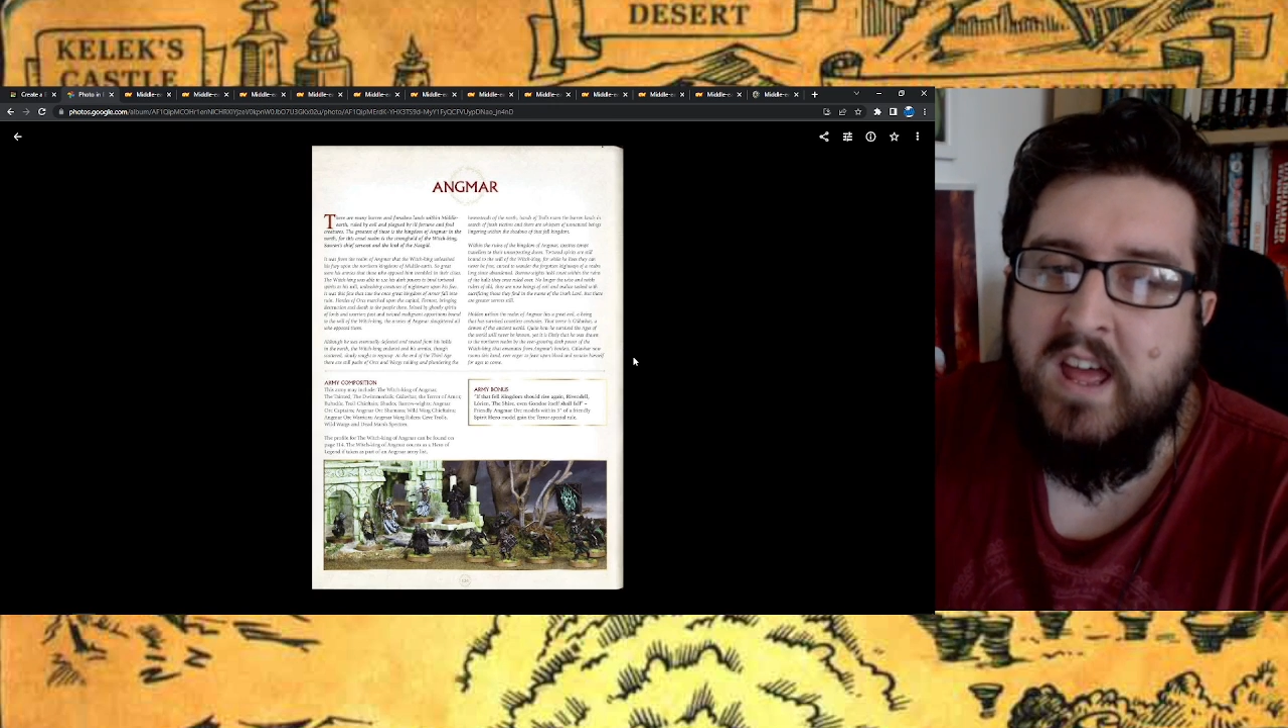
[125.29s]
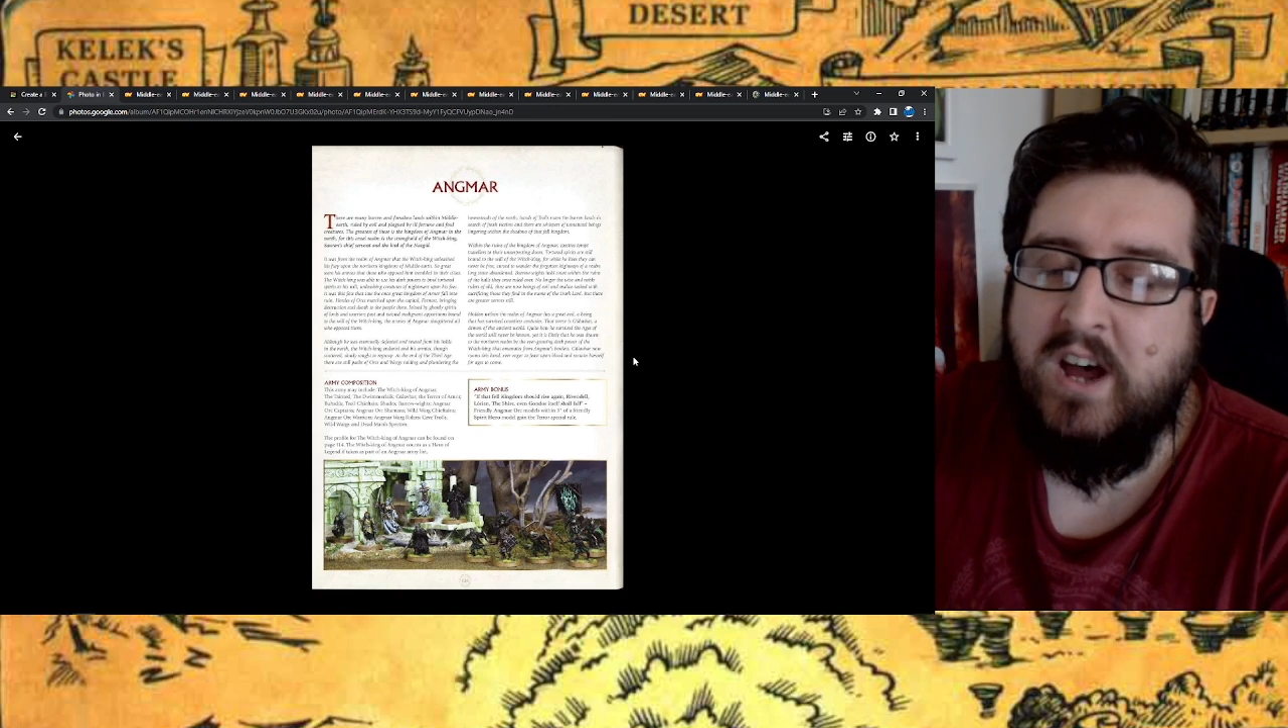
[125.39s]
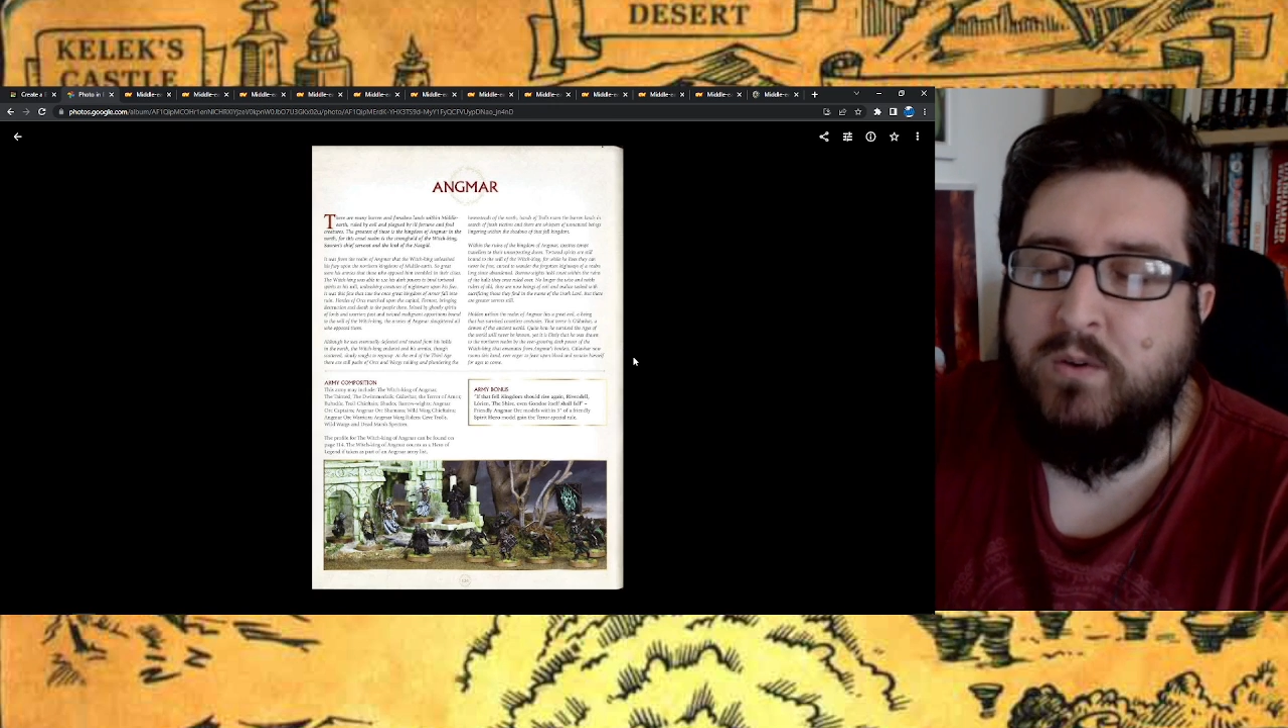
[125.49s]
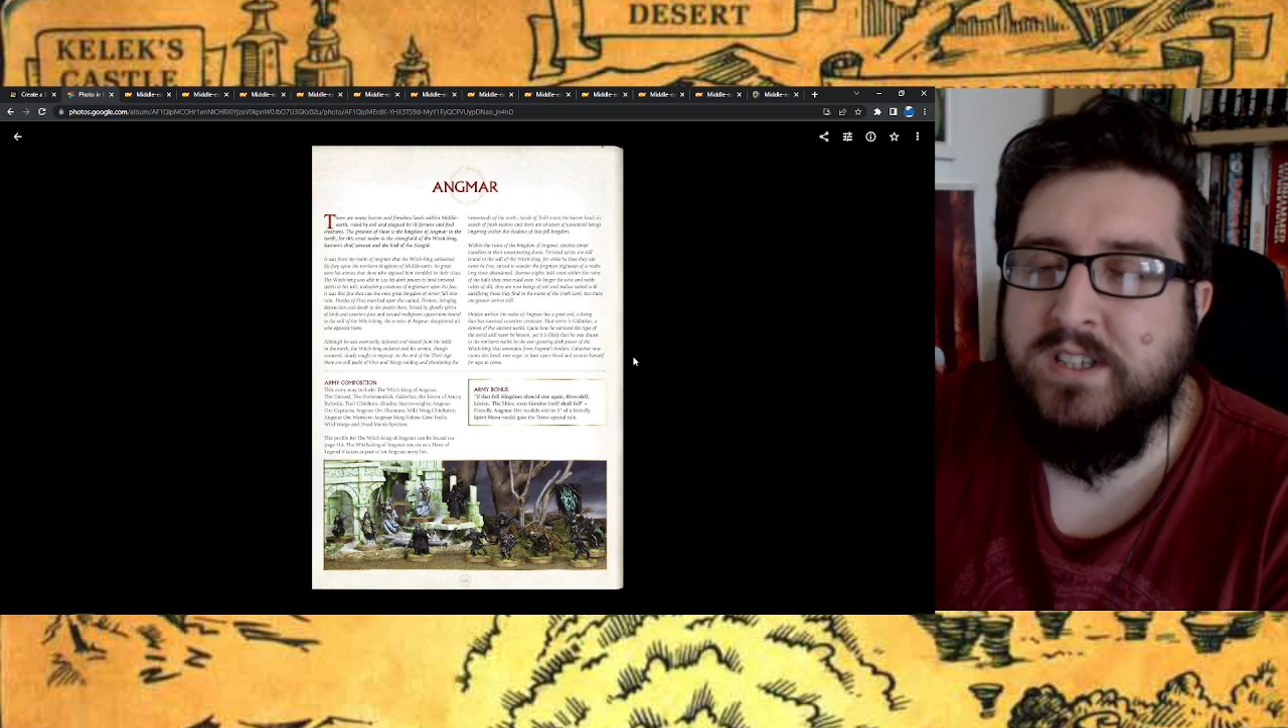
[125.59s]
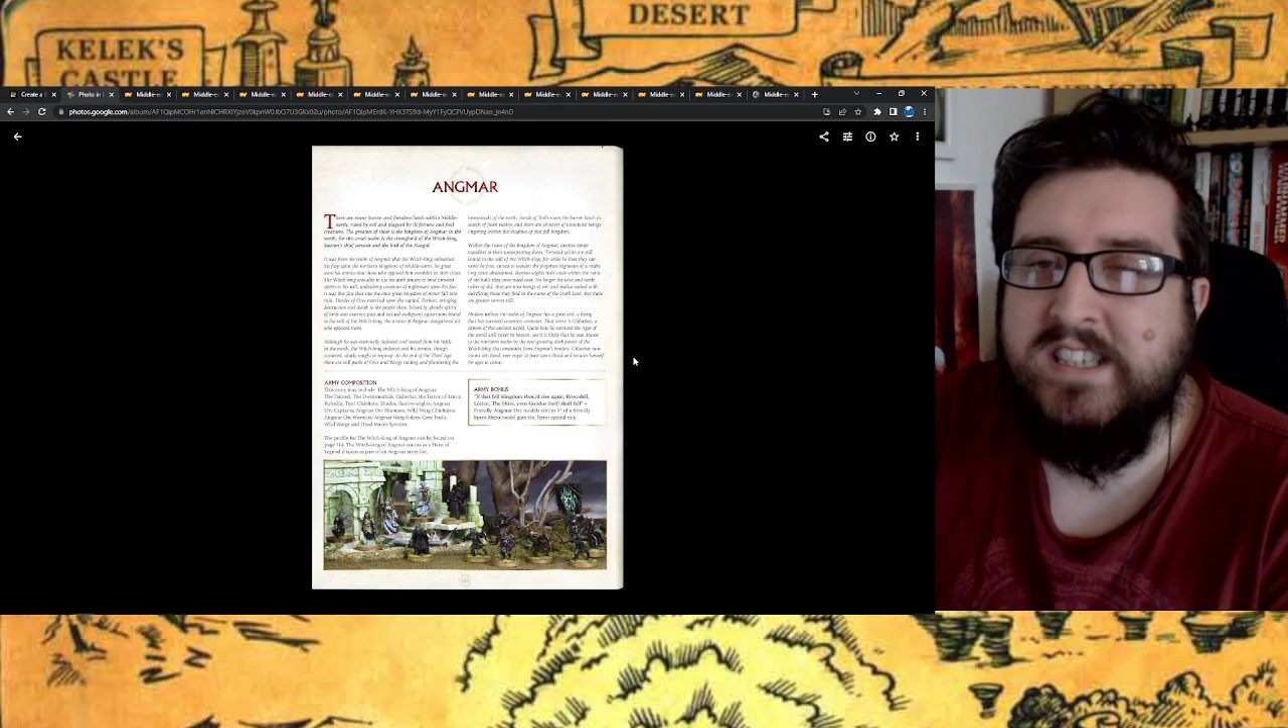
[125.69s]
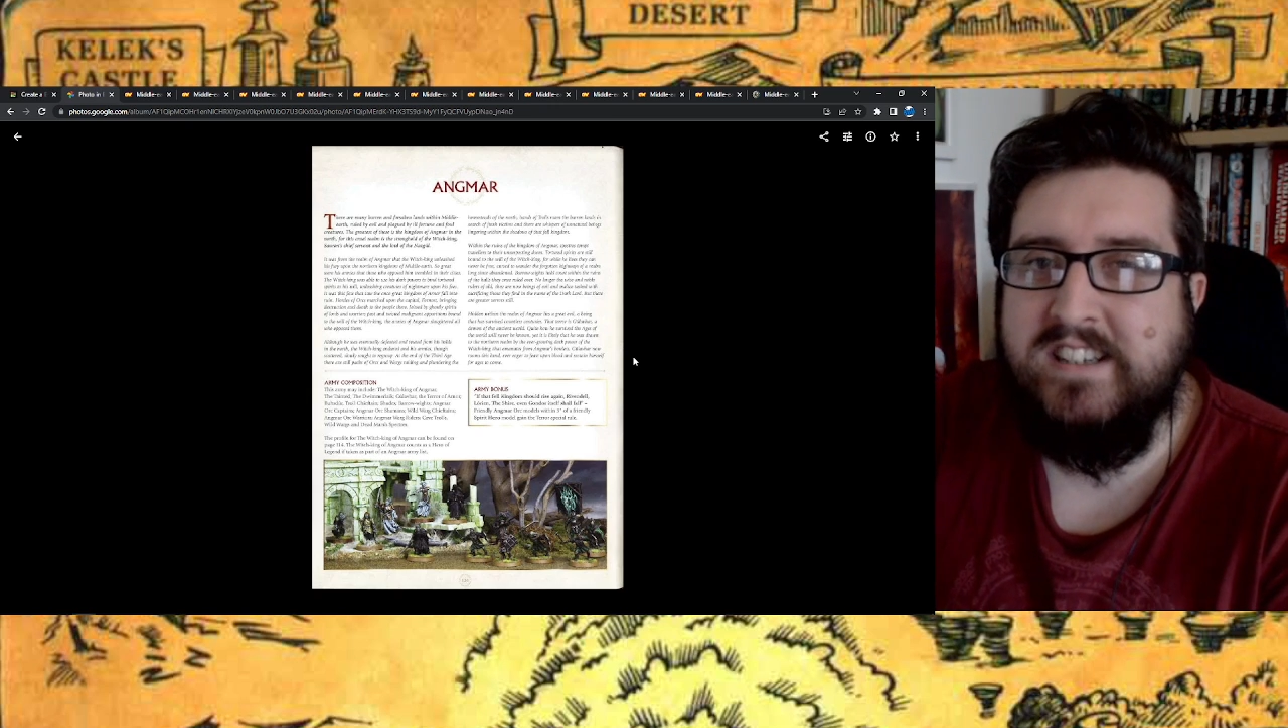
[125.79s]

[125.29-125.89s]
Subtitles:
I wasn't